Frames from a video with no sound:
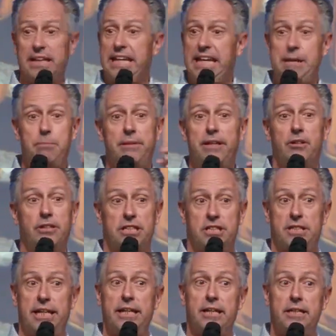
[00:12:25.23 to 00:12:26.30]
keeping their
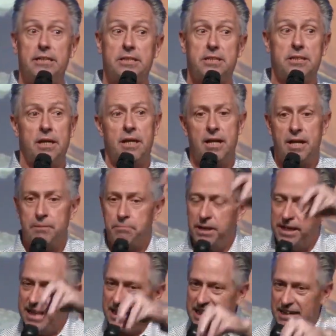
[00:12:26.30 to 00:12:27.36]
distinctness but
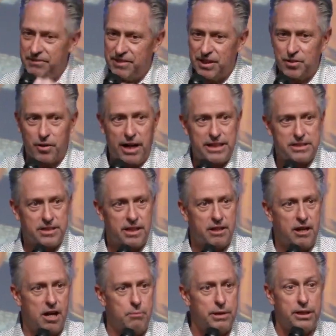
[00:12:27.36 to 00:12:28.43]
yet having Christ in
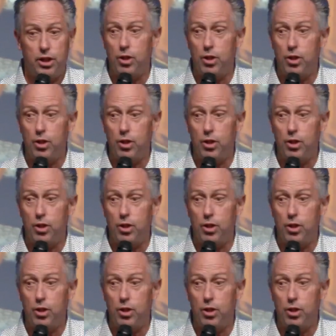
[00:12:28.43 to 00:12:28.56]
common.